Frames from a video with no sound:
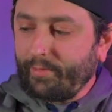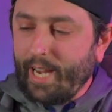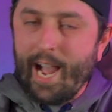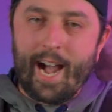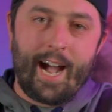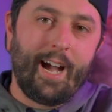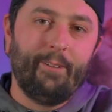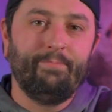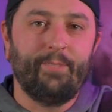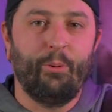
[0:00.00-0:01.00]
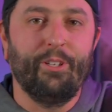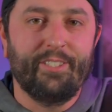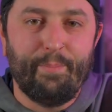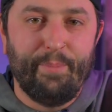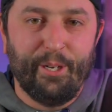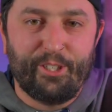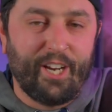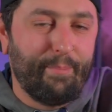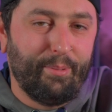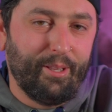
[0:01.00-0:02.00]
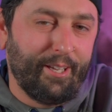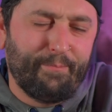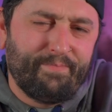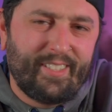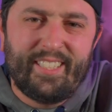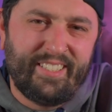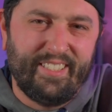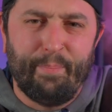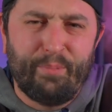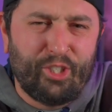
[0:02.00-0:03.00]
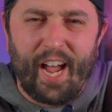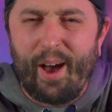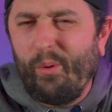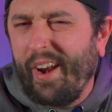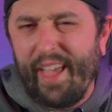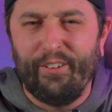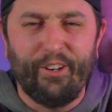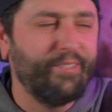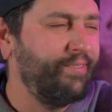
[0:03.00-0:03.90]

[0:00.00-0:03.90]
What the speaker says: I really said beer shot, but like sip shot, whatever.